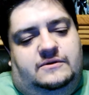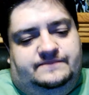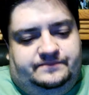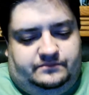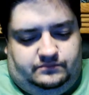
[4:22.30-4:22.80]

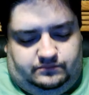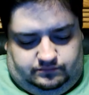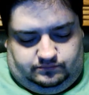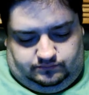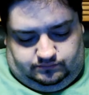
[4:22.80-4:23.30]

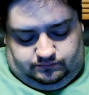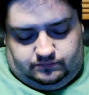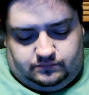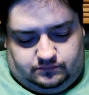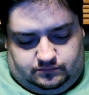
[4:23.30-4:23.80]

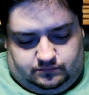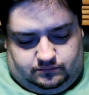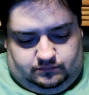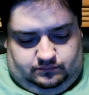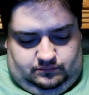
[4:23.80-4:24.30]
[no speech]